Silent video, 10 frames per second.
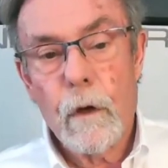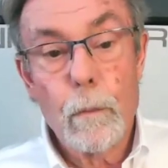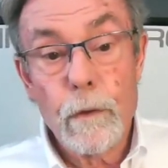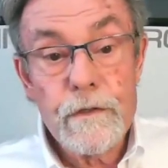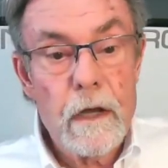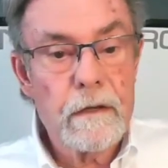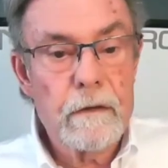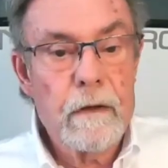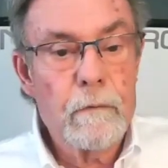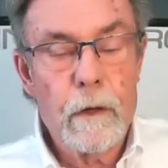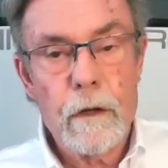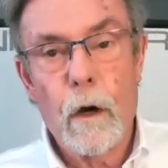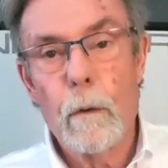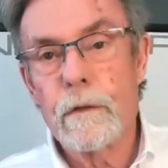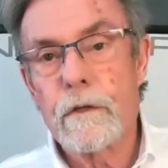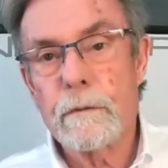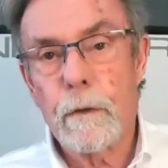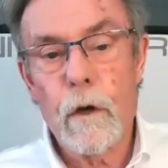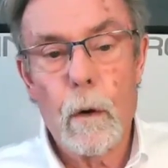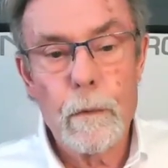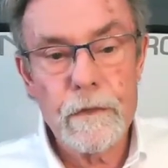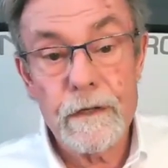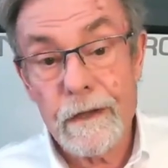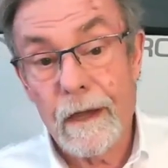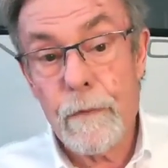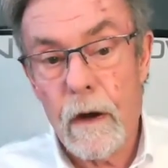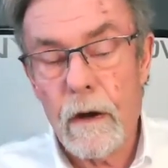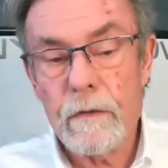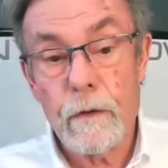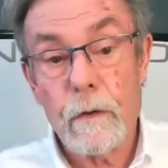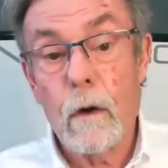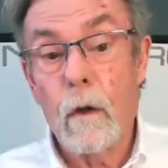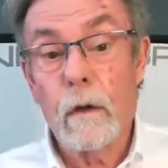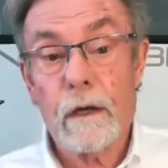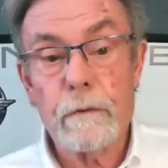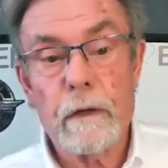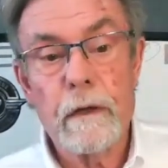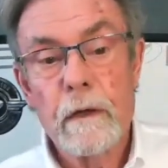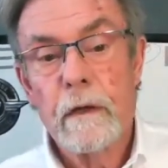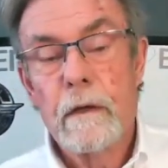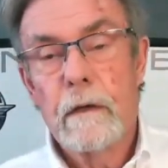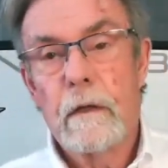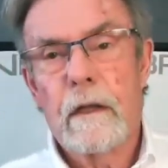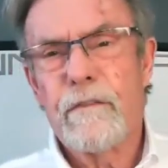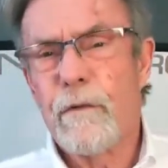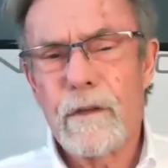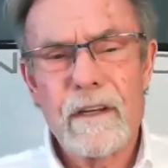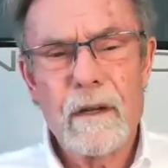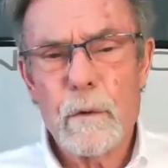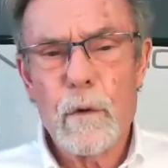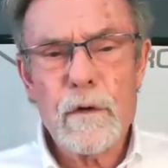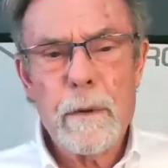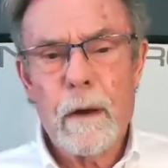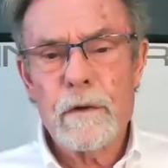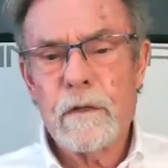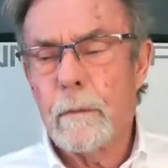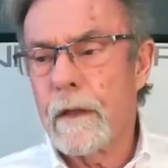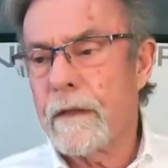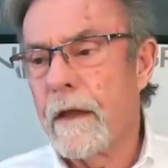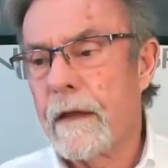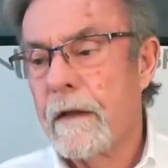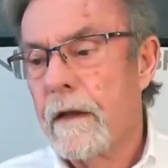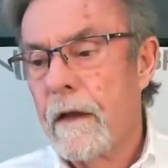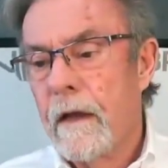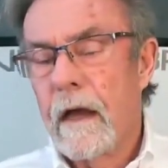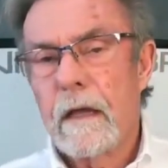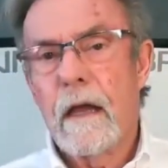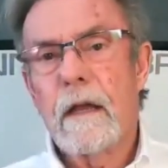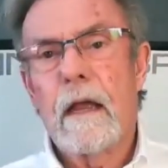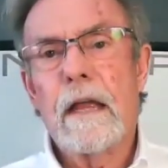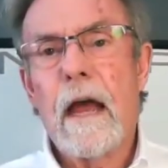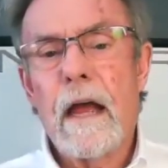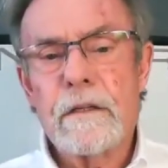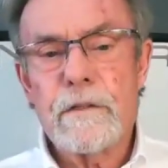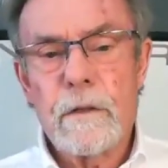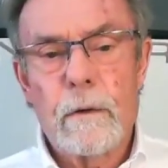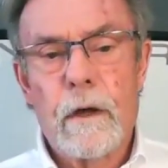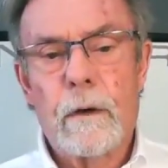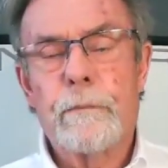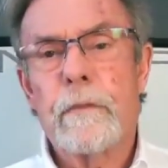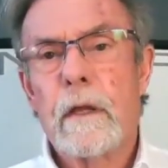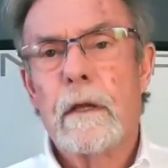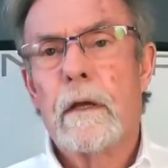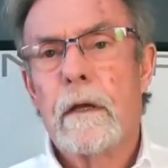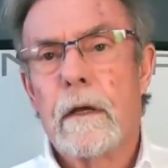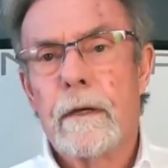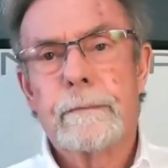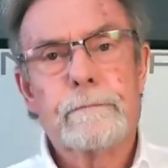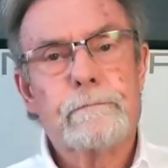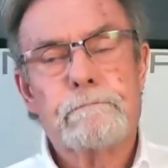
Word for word: Cobra Jet, not really Cobra Jets, but Cobra Jet type car. They're all electric, 1400 horsepower, something like that. I, I, just don't know. Uh,